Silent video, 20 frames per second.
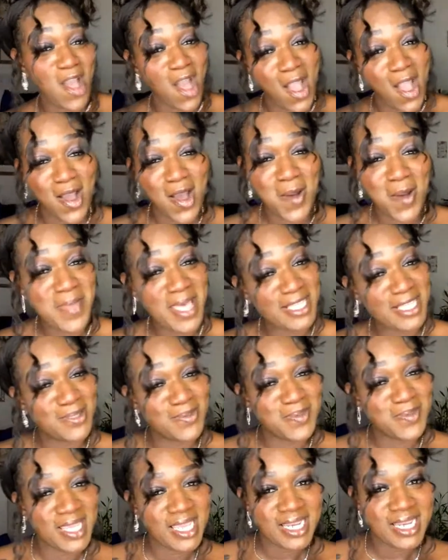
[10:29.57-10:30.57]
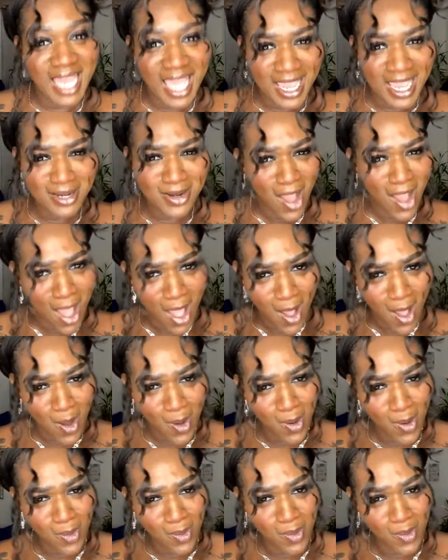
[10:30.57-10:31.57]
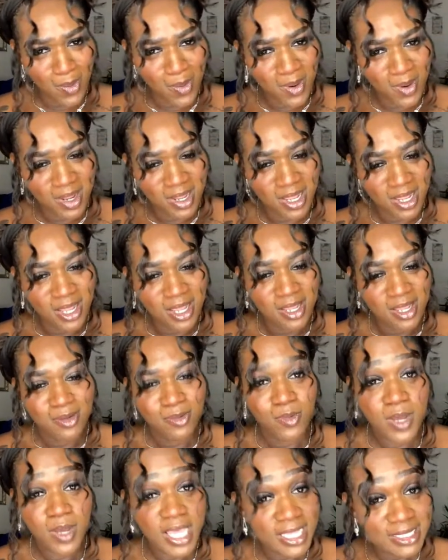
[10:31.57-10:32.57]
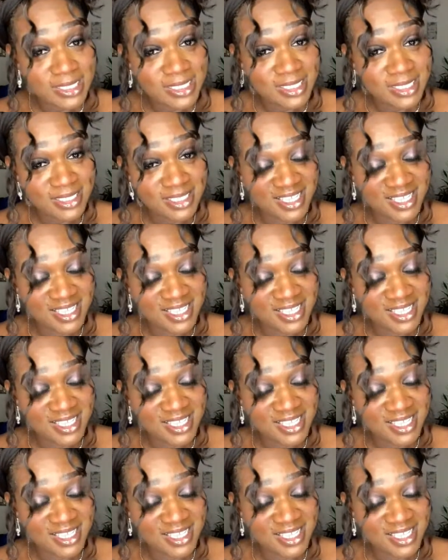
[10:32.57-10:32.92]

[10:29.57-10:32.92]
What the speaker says: Y'all gonna mess with me? Like, no. What?